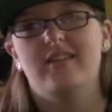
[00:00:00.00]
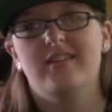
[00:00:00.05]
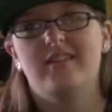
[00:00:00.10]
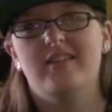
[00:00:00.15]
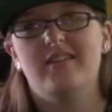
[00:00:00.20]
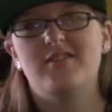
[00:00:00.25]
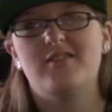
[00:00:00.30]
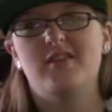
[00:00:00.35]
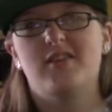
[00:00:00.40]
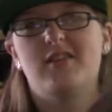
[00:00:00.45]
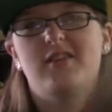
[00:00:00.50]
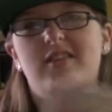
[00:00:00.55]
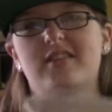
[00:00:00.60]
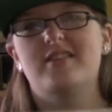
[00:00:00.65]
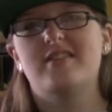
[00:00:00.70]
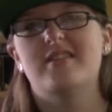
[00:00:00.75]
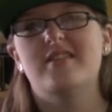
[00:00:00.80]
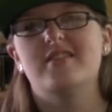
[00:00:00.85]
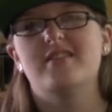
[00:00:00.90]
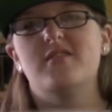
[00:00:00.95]
The song
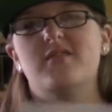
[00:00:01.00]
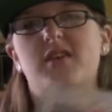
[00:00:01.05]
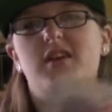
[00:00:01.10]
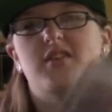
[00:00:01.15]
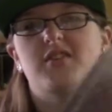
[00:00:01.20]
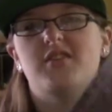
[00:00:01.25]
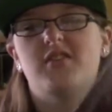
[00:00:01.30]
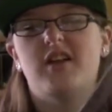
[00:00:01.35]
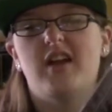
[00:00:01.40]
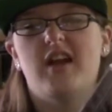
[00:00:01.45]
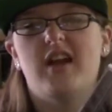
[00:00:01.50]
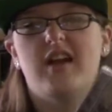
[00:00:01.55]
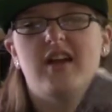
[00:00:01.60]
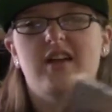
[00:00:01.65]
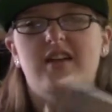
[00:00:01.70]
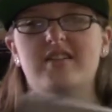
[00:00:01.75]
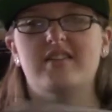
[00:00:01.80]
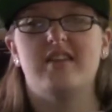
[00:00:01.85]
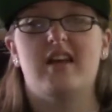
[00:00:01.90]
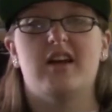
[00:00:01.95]
Sins of
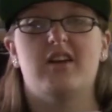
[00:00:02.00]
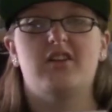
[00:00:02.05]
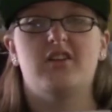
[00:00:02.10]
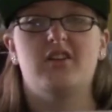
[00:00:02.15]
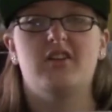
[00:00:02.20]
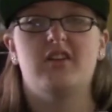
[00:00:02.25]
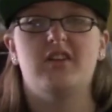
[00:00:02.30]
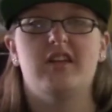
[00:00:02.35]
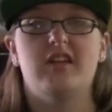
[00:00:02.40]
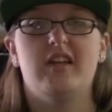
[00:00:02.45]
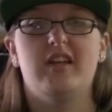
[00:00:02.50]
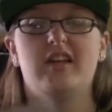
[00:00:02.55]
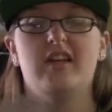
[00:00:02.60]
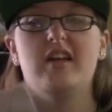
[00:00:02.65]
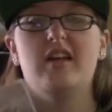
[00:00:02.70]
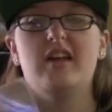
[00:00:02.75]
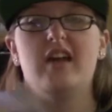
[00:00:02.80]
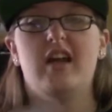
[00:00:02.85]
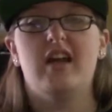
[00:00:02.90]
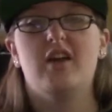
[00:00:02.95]
Yesterday is actually
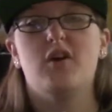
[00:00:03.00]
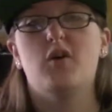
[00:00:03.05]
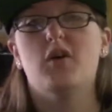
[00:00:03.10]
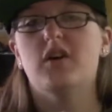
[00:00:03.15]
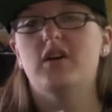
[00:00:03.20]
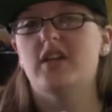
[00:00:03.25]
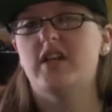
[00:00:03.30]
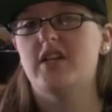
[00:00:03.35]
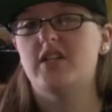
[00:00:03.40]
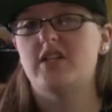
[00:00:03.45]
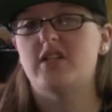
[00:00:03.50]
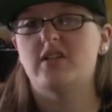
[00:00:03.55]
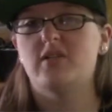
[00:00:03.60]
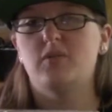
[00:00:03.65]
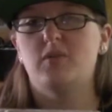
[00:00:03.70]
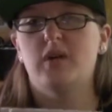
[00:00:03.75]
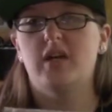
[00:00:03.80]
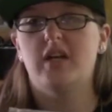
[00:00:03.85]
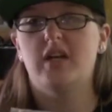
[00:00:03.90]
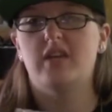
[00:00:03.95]
in
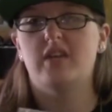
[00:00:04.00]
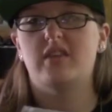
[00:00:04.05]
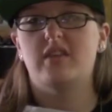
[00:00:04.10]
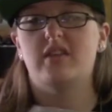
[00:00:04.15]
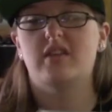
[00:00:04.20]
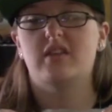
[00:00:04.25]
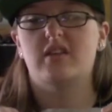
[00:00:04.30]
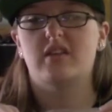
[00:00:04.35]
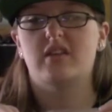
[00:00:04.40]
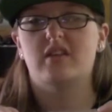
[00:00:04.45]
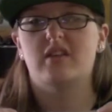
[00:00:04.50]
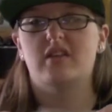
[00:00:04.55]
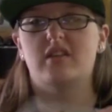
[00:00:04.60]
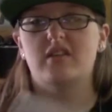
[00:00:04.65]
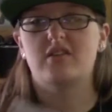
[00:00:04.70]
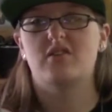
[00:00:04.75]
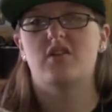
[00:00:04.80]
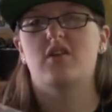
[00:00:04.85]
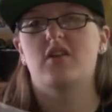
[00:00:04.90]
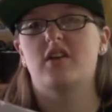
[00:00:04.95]
correlation with
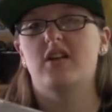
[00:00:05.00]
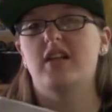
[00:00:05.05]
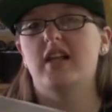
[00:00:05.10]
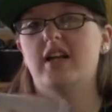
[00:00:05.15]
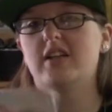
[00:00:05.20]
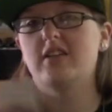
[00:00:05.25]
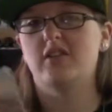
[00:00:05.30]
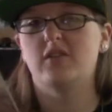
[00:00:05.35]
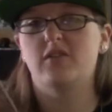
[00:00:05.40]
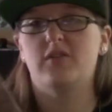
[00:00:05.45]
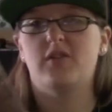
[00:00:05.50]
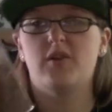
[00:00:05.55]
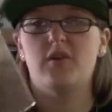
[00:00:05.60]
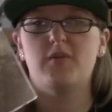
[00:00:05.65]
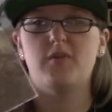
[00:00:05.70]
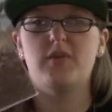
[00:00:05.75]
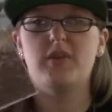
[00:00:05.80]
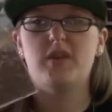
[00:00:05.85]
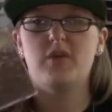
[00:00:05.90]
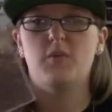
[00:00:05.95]
the song Collector
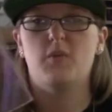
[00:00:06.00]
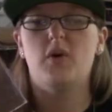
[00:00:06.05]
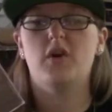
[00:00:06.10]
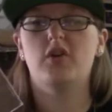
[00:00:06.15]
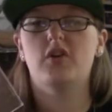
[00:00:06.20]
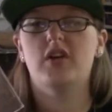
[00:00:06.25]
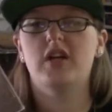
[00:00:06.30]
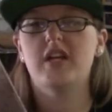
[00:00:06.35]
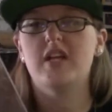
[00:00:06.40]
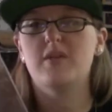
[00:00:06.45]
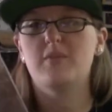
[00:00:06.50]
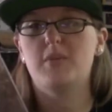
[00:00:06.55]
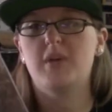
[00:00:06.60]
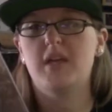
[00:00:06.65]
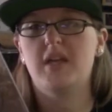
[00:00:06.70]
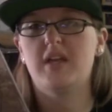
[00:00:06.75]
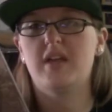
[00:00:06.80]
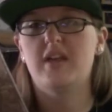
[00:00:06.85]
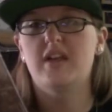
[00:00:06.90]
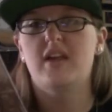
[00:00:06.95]
from the Wanderer
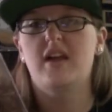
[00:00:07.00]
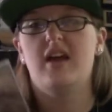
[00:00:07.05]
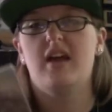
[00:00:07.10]
EP,